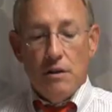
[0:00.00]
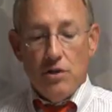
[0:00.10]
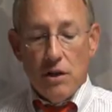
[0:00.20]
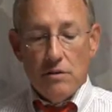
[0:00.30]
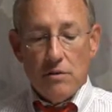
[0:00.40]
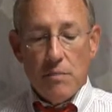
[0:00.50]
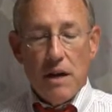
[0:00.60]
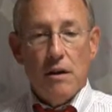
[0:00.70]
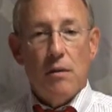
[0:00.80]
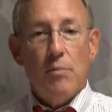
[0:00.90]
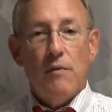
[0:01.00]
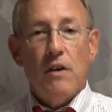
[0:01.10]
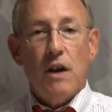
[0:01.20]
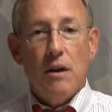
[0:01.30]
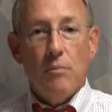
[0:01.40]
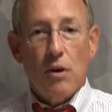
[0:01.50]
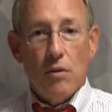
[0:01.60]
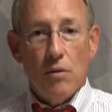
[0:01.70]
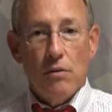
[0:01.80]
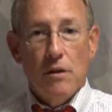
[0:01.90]
Genes are made up of a
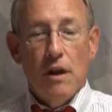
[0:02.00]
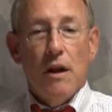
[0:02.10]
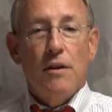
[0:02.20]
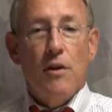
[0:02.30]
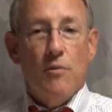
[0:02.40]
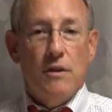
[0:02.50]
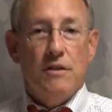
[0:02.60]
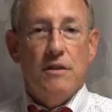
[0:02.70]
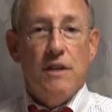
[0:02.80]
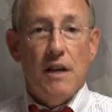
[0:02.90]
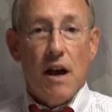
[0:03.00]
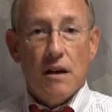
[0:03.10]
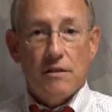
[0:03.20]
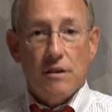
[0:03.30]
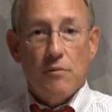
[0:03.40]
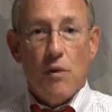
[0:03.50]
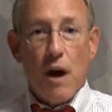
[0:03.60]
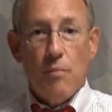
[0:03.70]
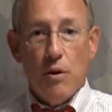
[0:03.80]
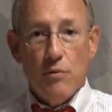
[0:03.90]
chemical known as
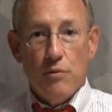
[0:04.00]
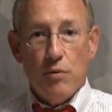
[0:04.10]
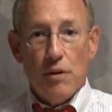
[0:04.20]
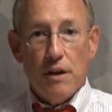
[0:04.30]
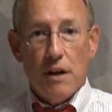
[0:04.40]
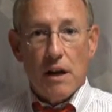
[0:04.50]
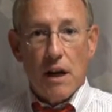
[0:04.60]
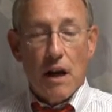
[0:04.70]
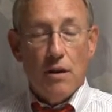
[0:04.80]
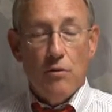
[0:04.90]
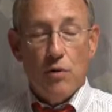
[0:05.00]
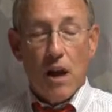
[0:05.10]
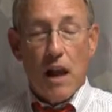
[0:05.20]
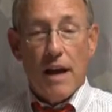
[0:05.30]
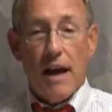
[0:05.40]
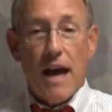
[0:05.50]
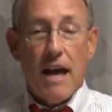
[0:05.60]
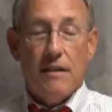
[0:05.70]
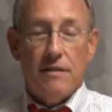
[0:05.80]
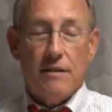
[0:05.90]
deoxyribonucleic
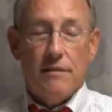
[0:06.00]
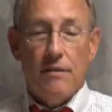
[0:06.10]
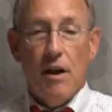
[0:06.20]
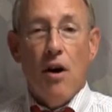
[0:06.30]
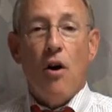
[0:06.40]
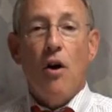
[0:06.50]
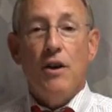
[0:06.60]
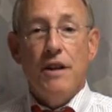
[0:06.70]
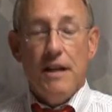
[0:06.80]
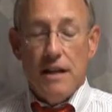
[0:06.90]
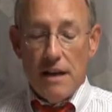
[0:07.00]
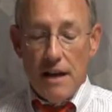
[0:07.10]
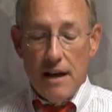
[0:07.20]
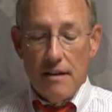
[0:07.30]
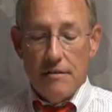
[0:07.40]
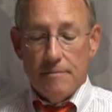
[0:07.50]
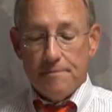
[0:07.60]
acid, or DNA.